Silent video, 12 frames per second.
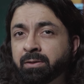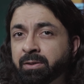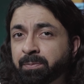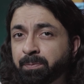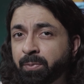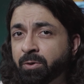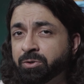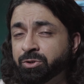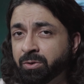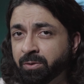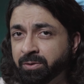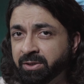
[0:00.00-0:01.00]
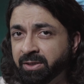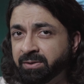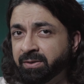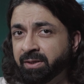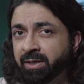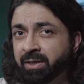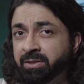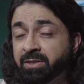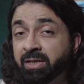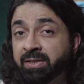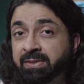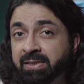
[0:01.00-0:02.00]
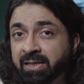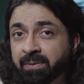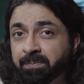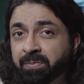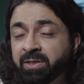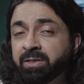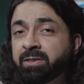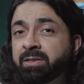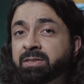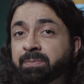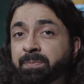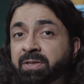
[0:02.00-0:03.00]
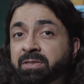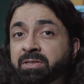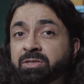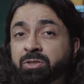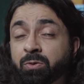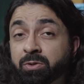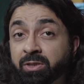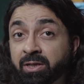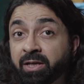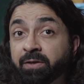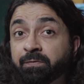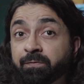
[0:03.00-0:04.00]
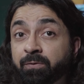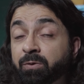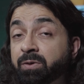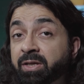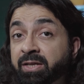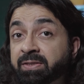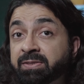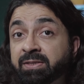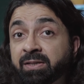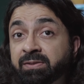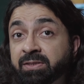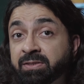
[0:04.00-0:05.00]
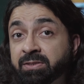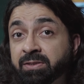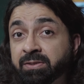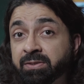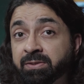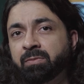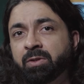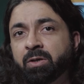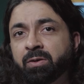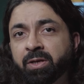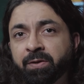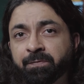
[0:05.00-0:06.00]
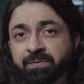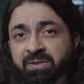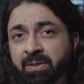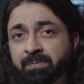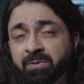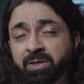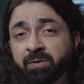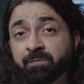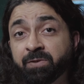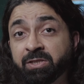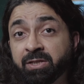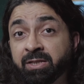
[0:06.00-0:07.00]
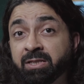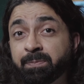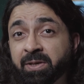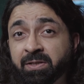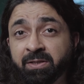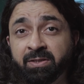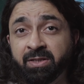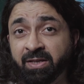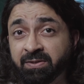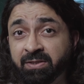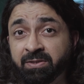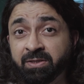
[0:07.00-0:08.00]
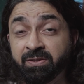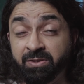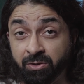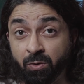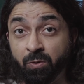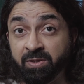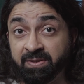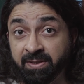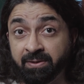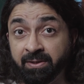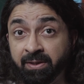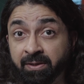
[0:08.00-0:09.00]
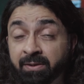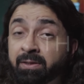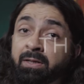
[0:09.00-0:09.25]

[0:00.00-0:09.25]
The pot, on the other hand, is completely dependent on clay for its existence. Now, if something with independent existence is called Satya,